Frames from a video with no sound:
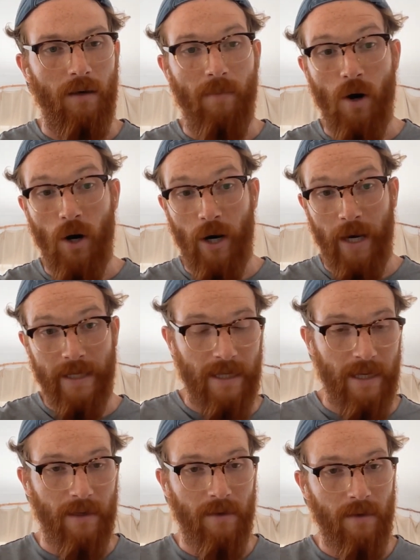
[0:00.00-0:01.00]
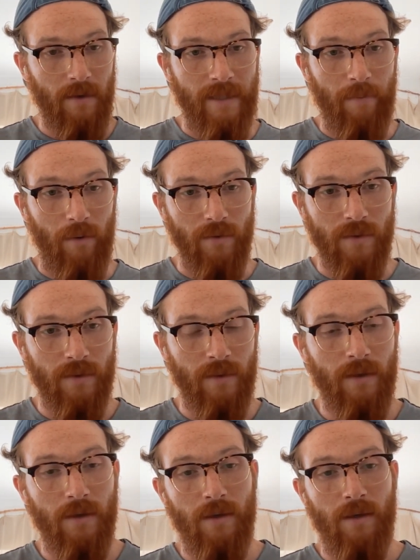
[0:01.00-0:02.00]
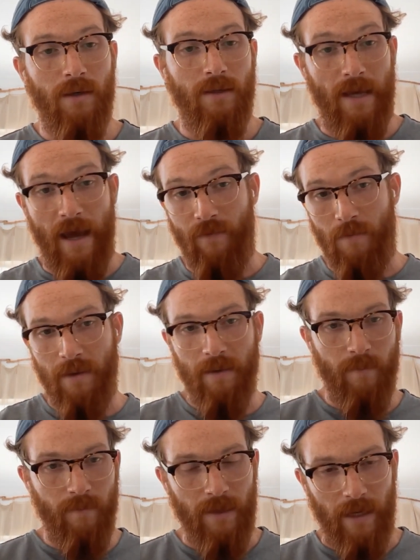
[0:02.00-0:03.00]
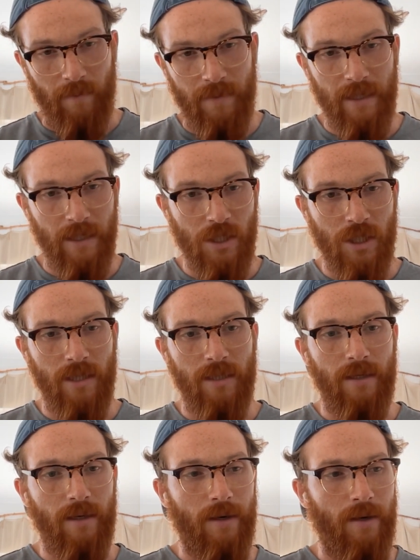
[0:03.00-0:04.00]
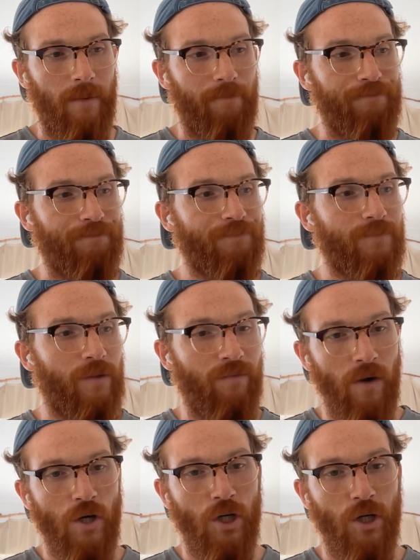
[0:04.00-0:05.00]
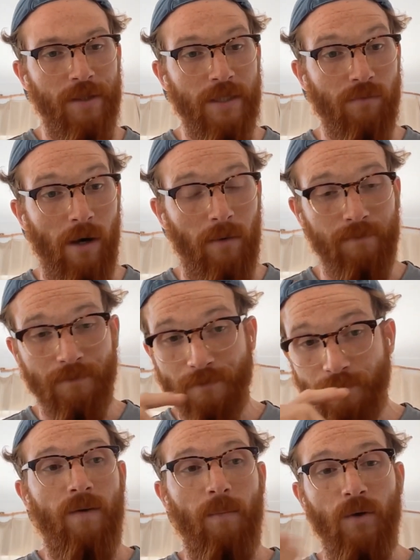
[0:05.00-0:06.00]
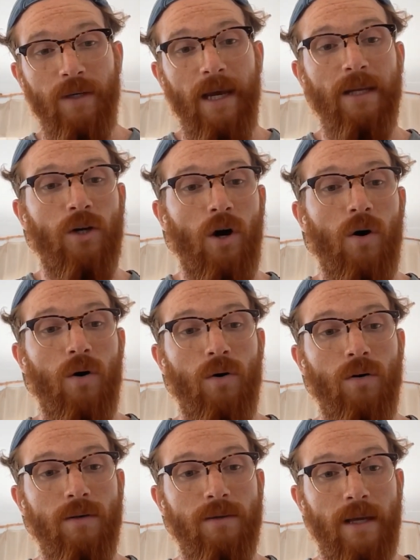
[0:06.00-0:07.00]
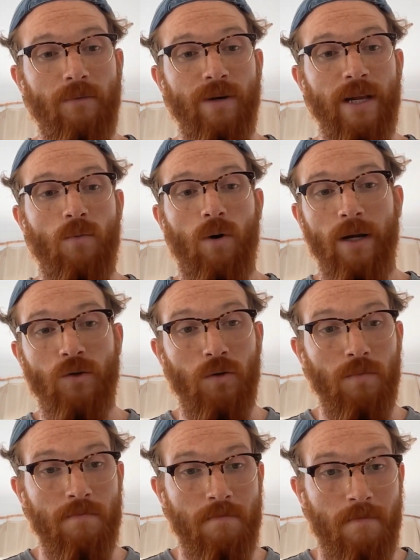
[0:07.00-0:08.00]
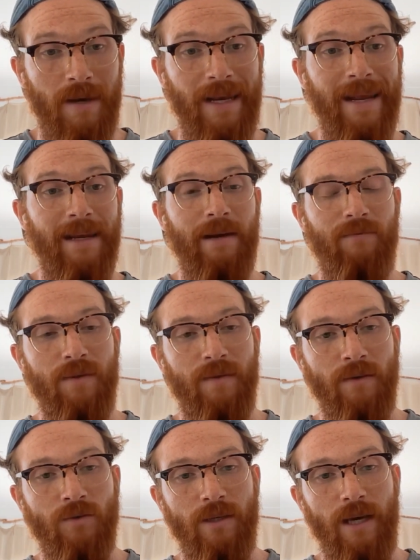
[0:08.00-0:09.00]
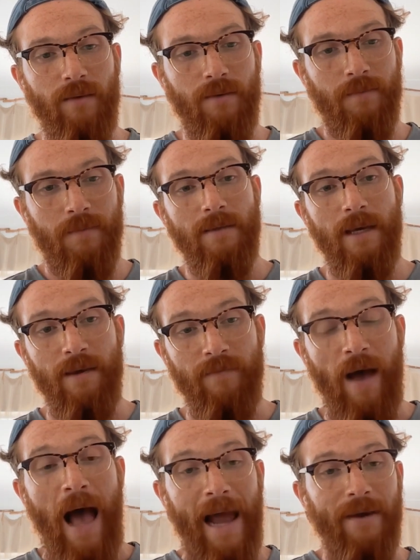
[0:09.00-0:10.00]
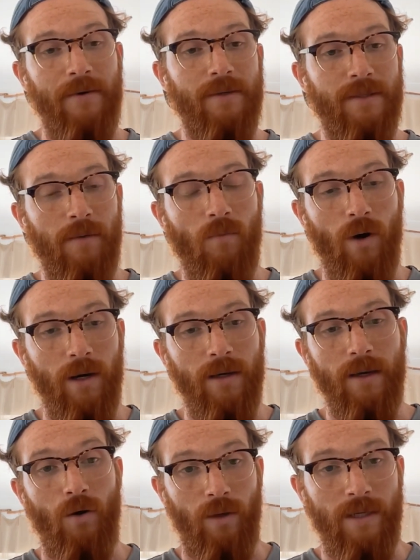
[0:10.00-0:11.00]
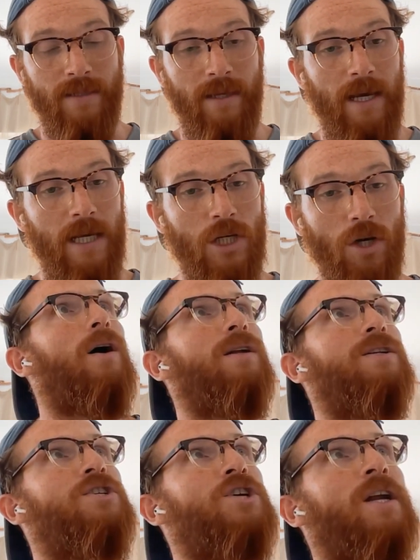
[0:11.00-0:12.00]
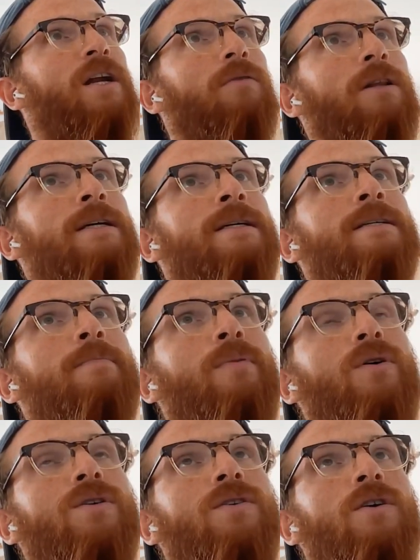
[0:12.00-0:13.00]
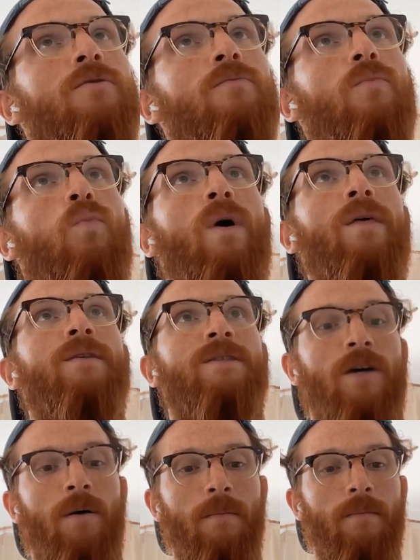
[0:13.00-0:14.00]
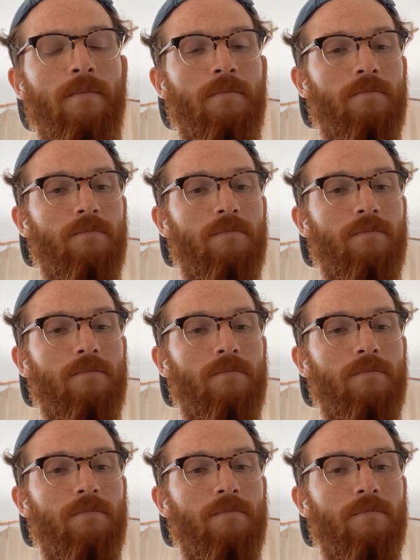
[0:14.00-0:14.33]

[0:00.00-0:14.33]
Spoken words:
marketing tables. They have a big PLG function as well. From the get-go, they really wanted to blend everything together. They've hired someone early stage, a generalist person with some